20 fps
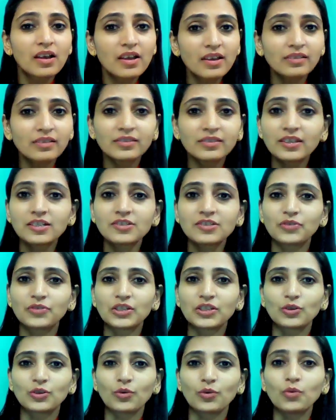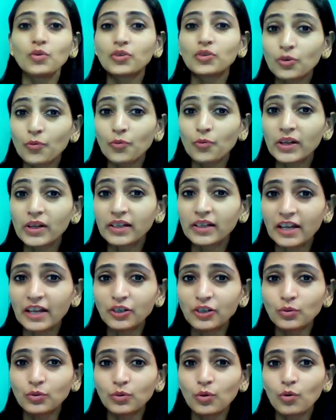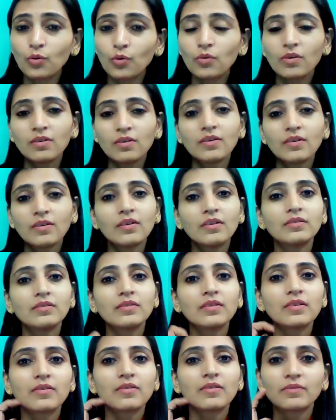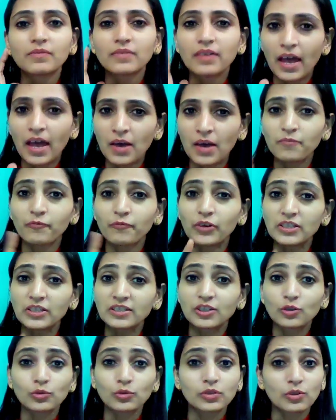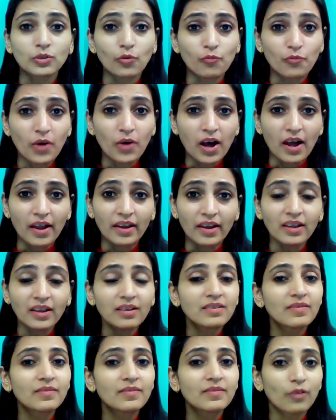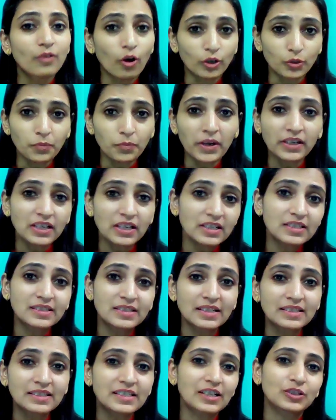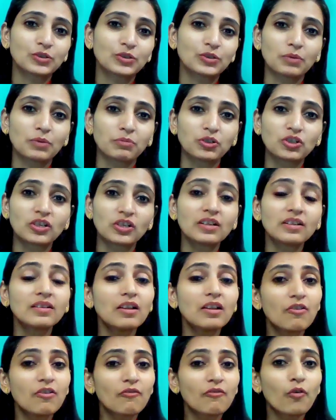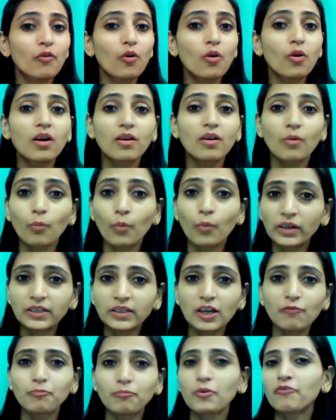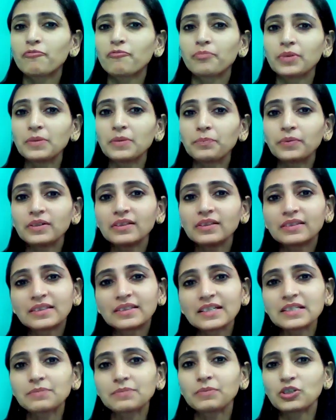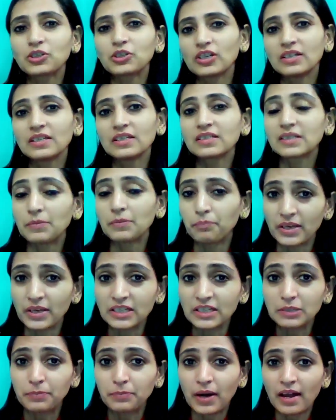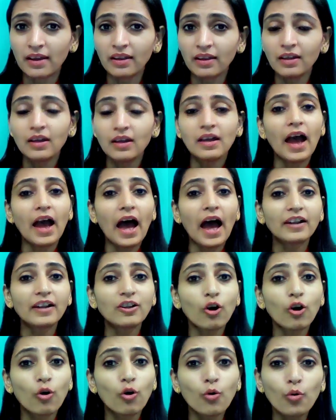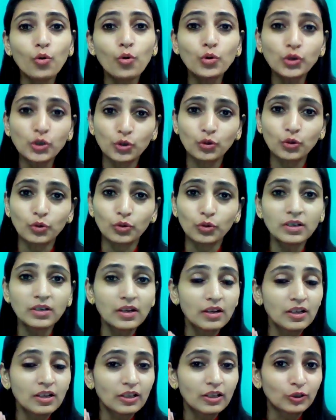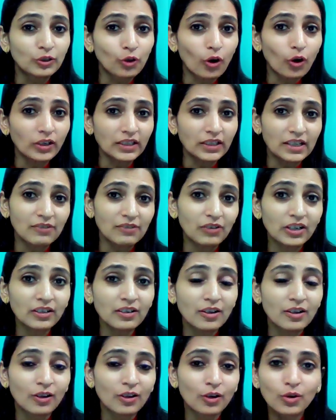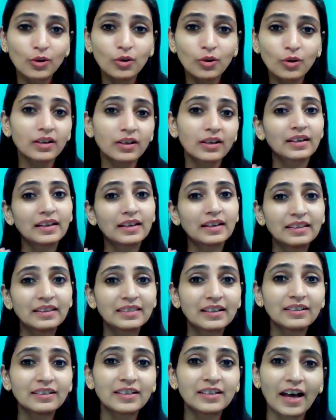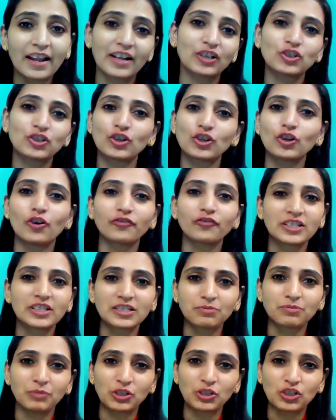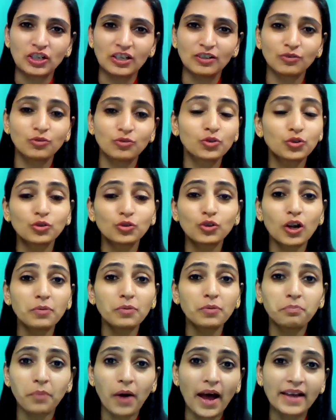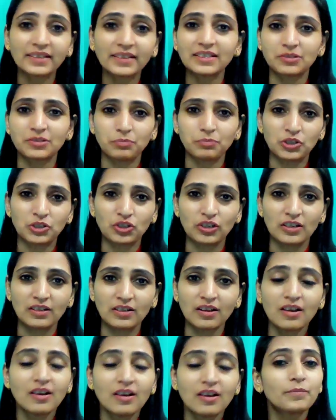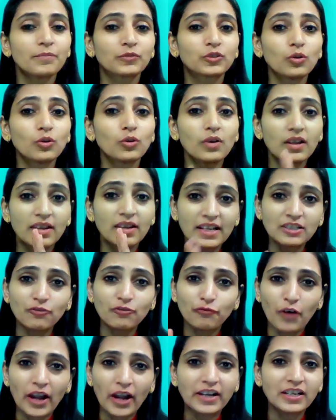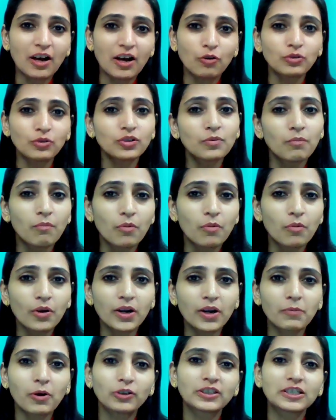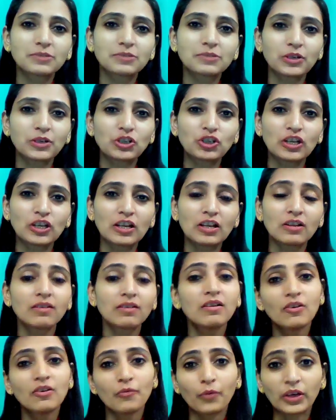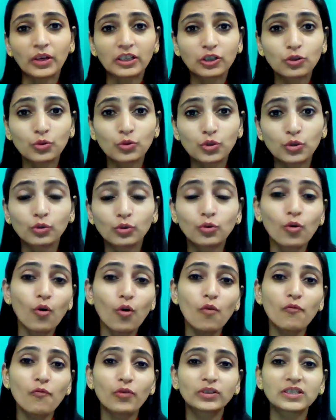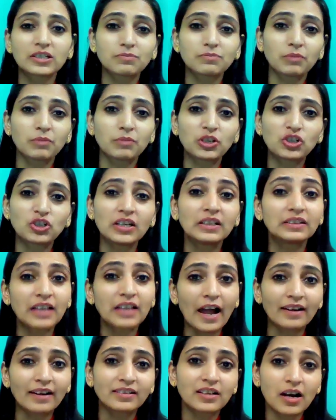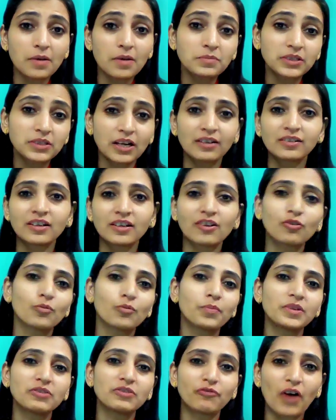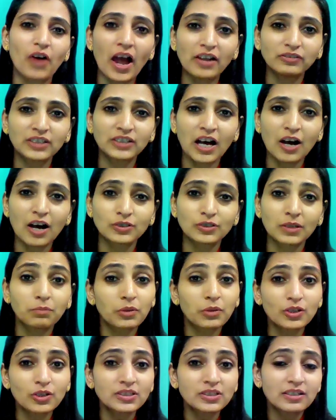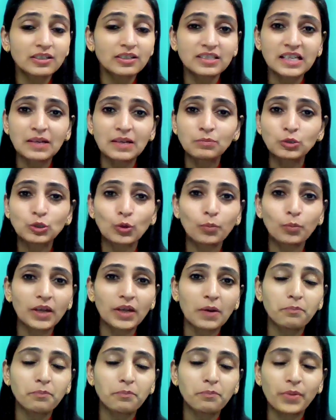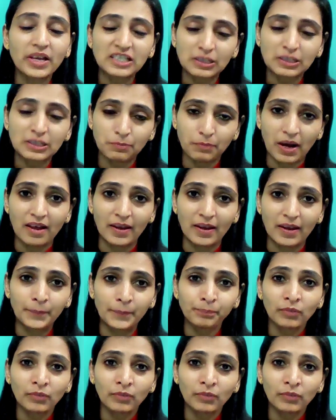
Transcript: In this video, you will get to know M1005 automatic zigzag sewing machine, for what type of people this machine is the best buy, and who should not even look in the direction of this machine, who should not buy this machine. So let's find out more about this machine, whether you should go for this machine that comes under rupees 5,000 because it seems to be a best buy,